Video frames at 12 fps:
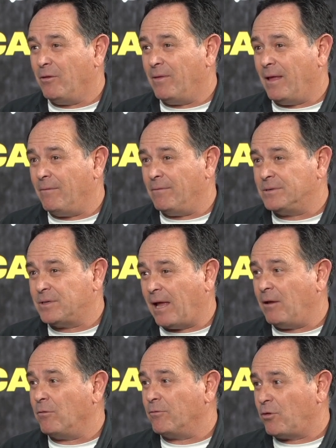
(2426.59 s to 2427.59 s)
They
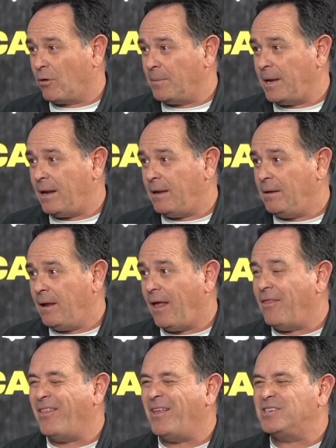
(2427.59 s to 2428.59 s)
say you're terminated,
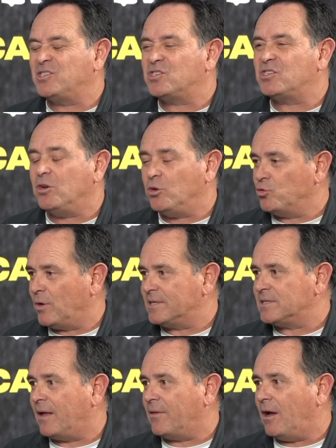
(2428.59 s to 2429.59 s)
and then they'd still
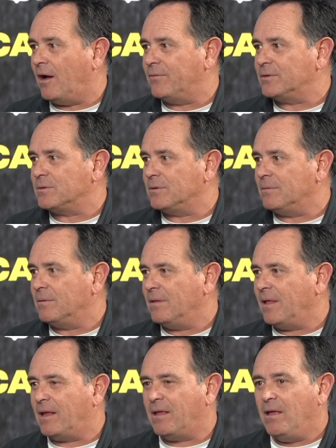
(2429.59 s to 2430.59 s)
dress down the officer.
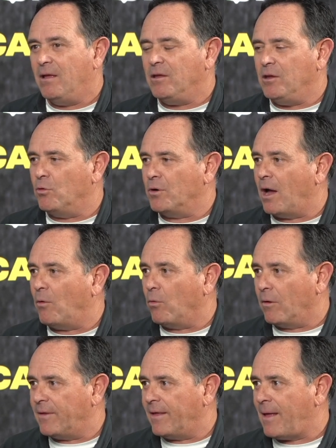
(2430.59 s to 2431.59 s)
Like, you are not
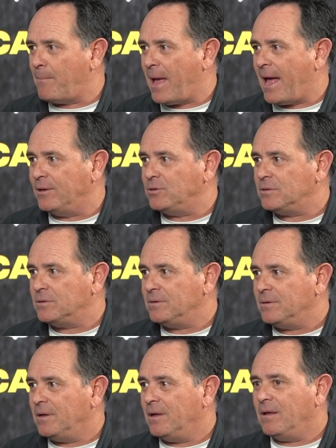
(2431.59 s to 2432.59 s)
worthy of that badge.
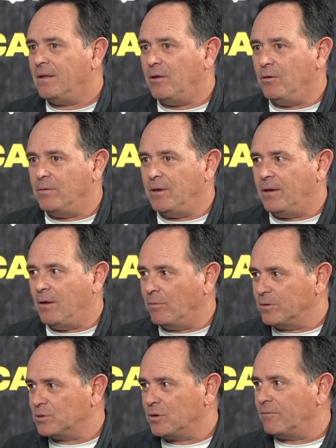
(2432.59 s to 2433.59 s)
You
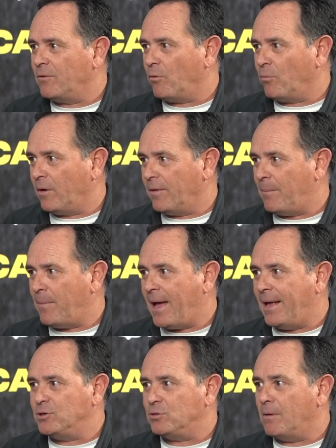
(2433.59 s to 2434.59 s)
don't deserve to wear that
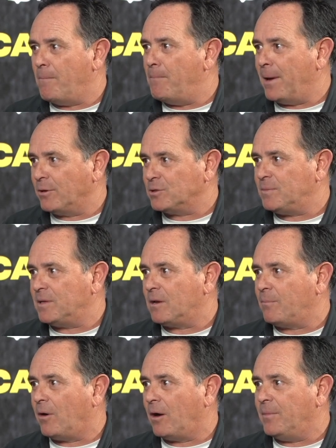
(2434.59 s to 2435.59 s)
badge. You're an embarrassment
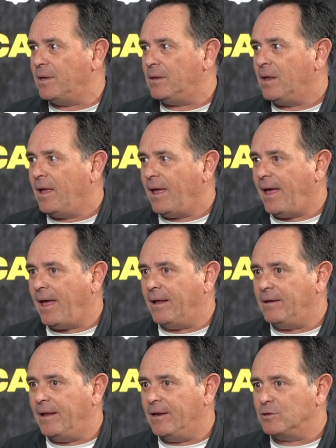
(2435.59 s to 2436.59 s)
to the department,
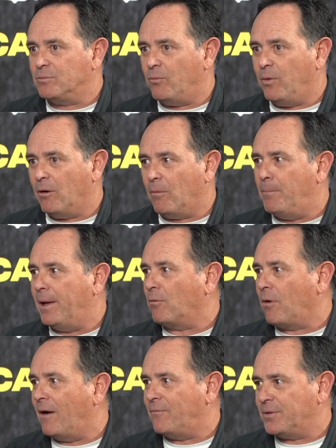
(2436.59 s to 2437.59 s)
and we are
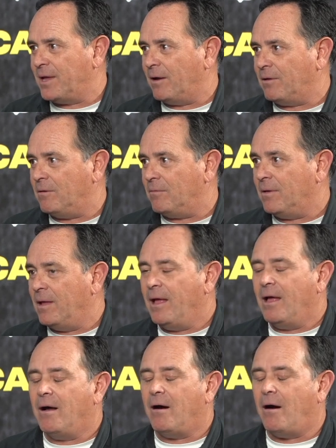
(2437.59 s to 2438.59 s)
better off without you.
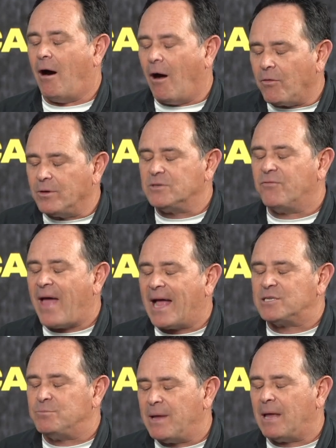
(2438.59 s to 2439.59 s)
All those
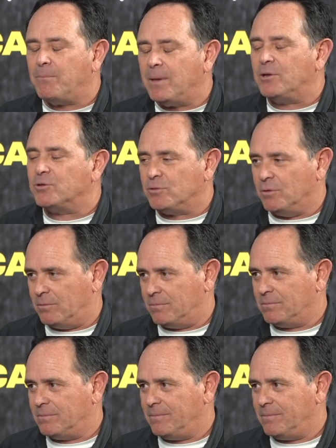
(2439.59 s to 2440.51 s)
facts may be true.